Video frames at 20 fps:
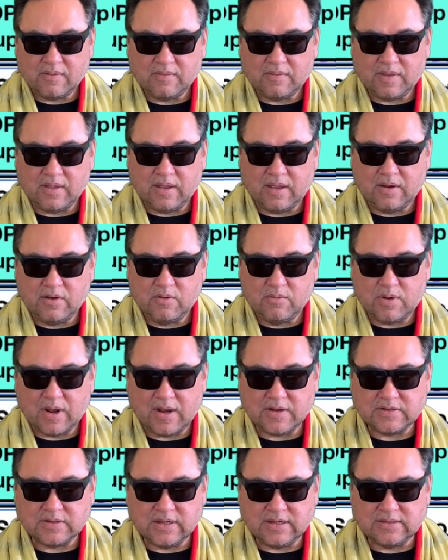the
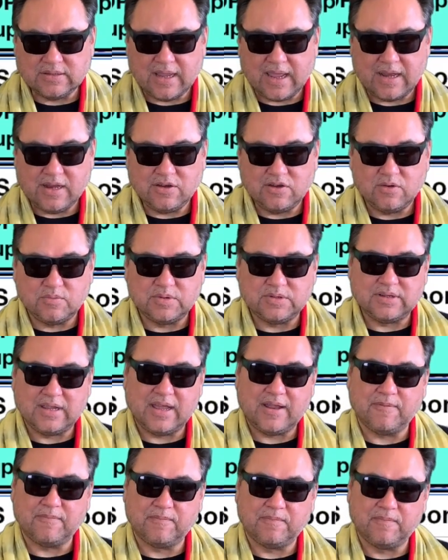numerology, it's eighty-two
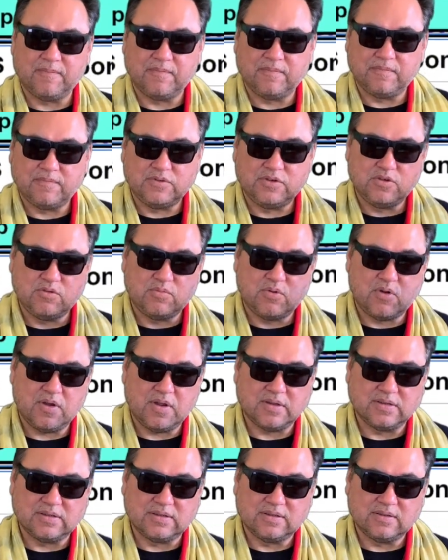percent, two
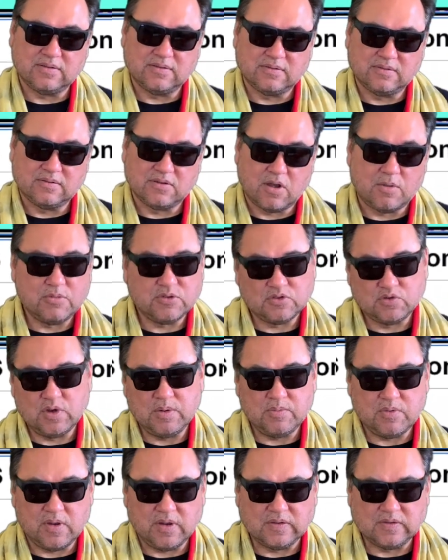points, almost three
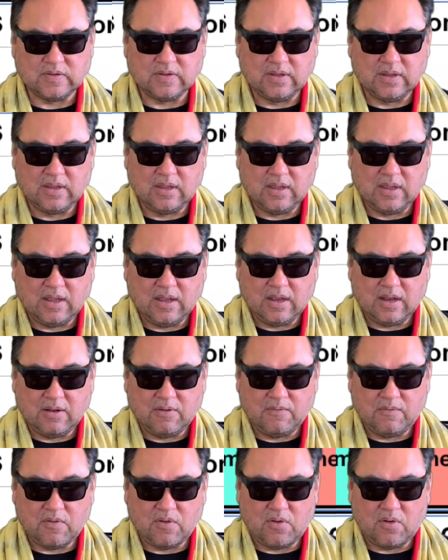points.
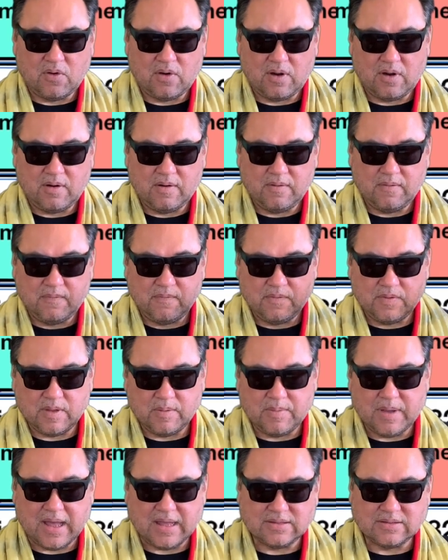For the
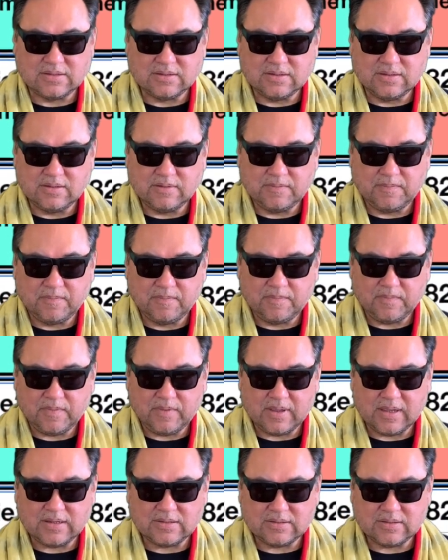BaZi,
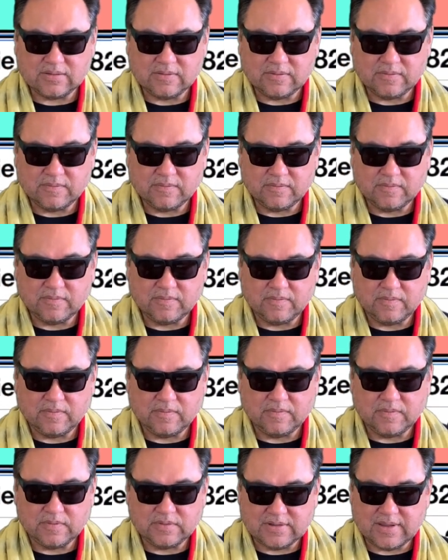it's
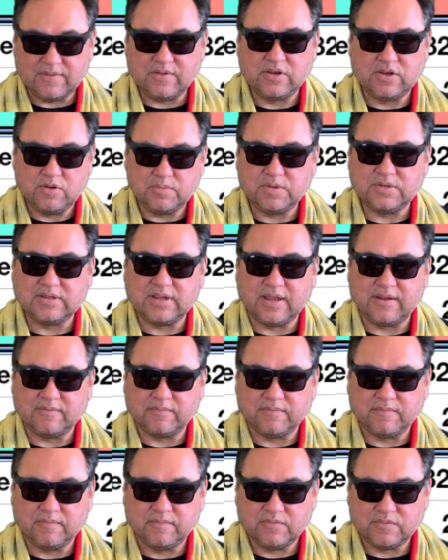seventy-two percent,
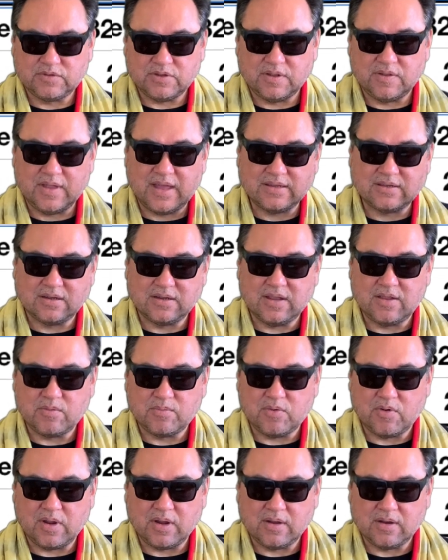so that's another
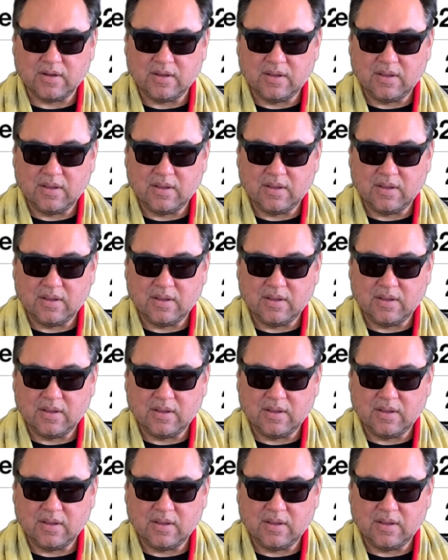point.